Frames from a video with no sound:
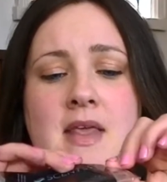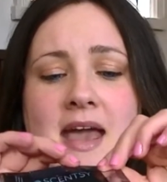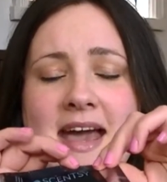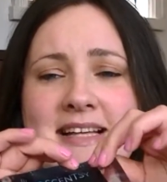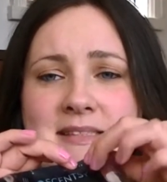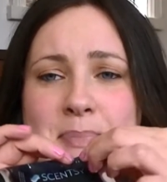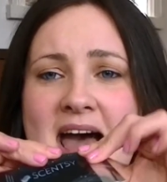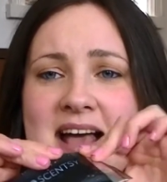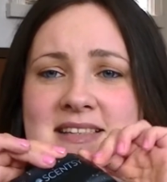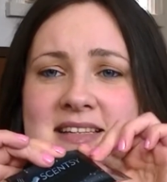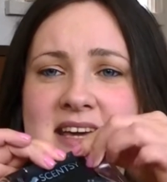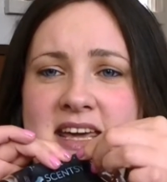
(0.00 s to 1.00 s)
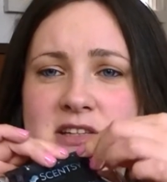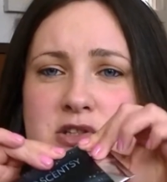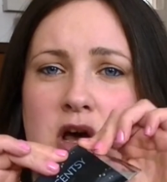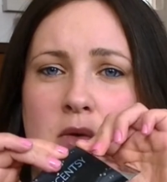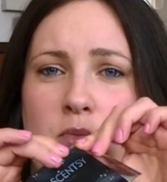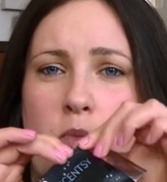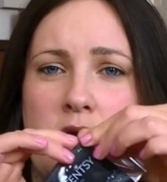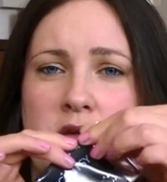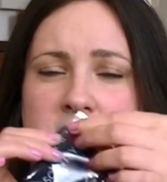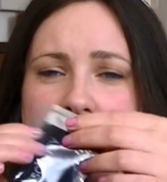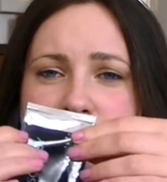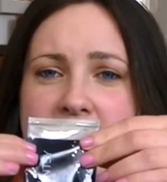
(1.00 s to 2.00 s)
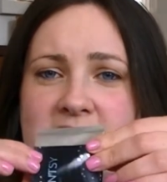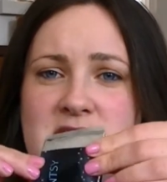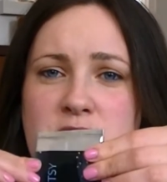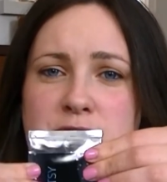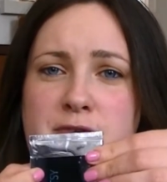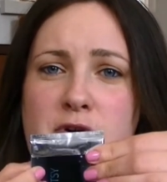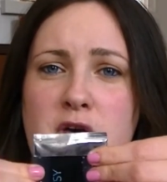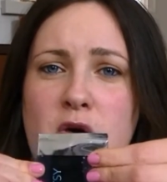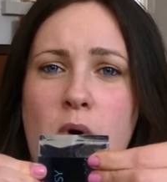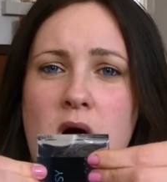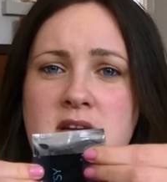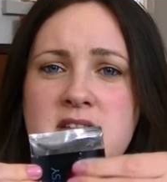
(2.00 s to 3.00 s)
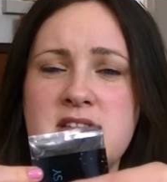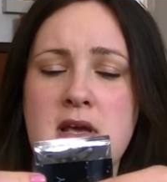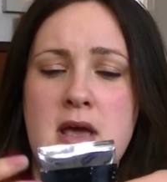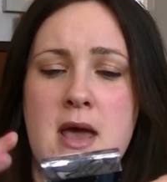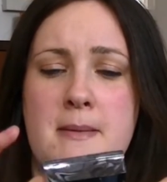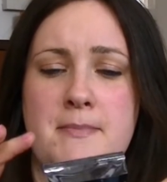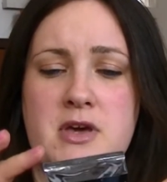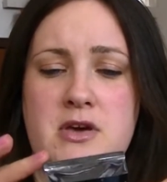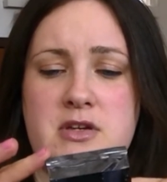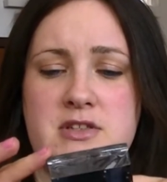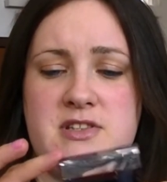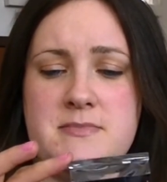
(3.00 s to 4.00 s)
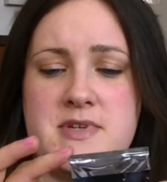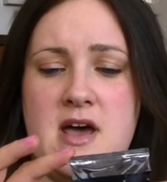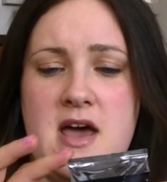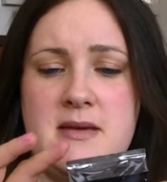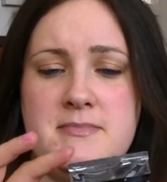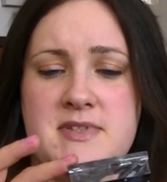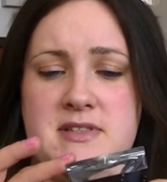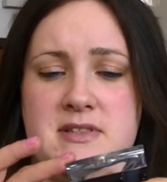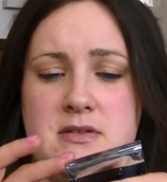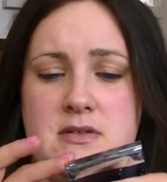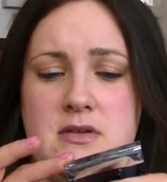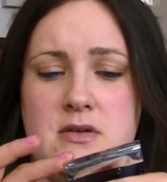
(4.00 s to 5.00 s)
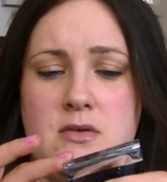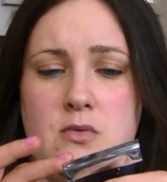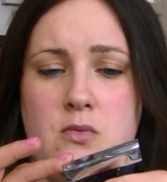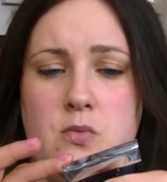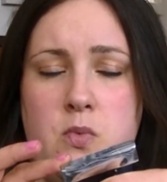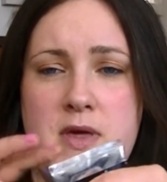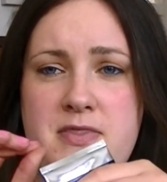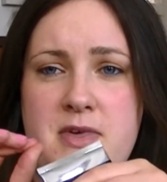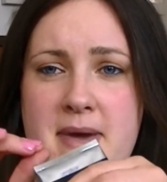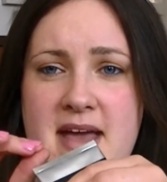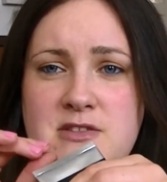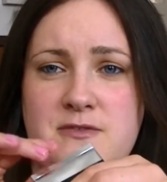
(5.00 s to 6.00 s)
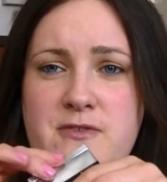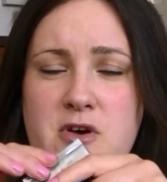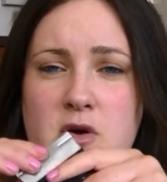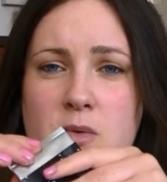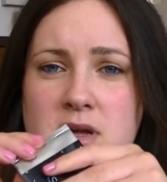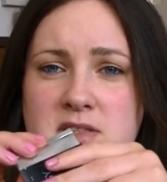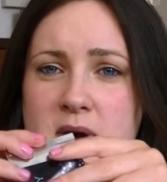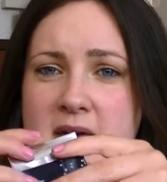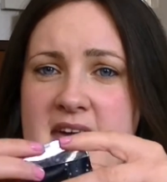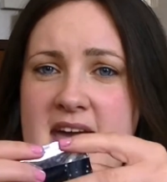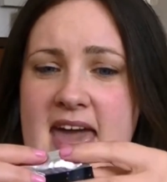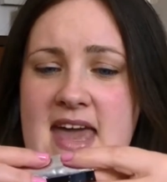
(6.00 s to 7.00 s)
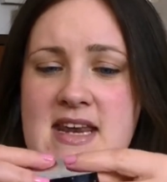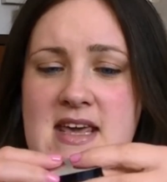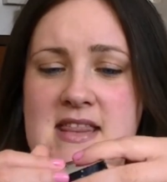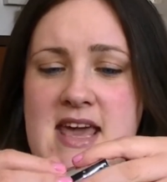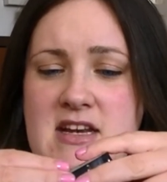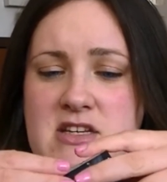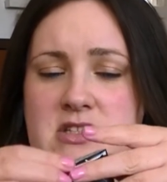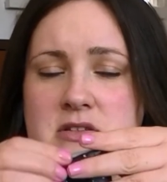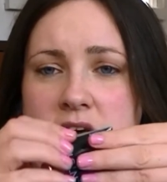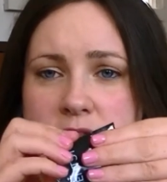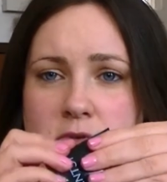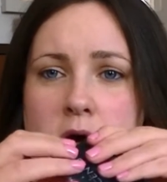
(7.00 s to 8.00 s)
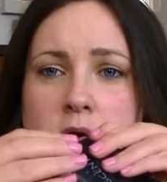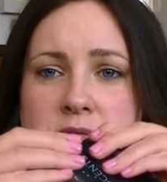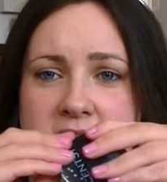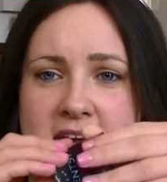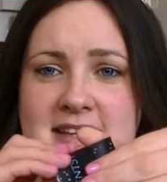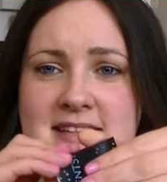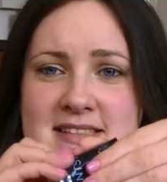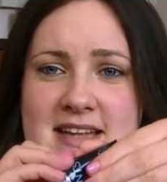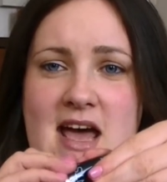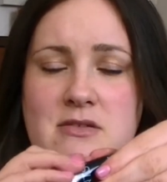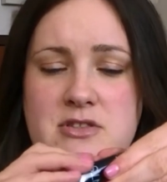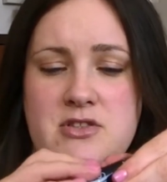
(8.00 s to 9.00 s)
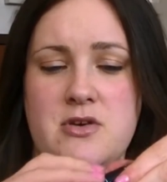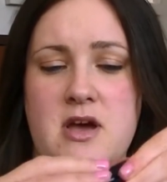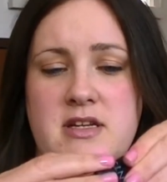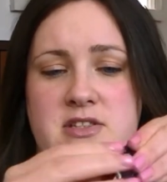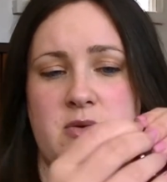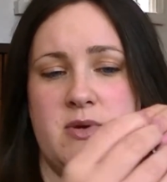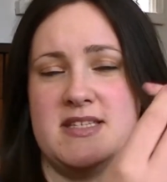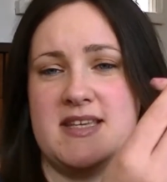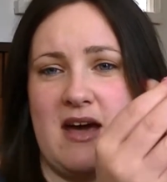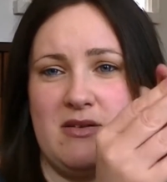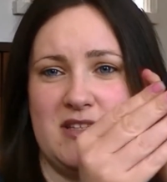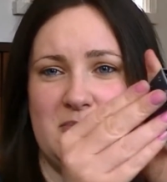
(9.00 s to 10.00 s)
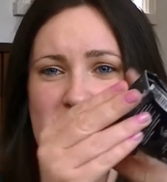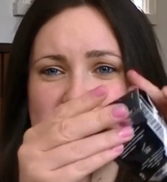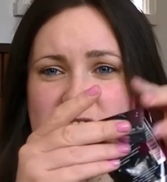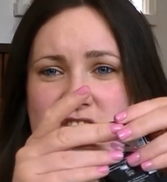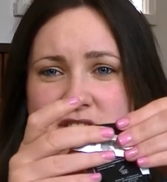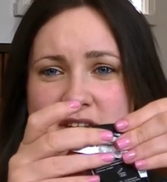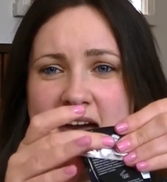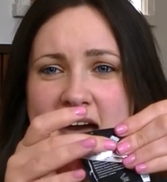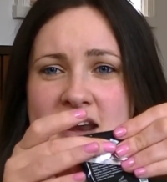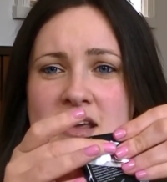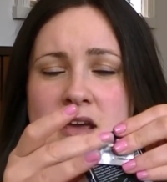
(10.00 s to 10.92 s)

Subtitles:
It's plastic, it's not one of those metal foil ones, because sometimes with the metal foil ones, when they're getting near the ends, you like roll the ends down to try and squeeze out as much as you can.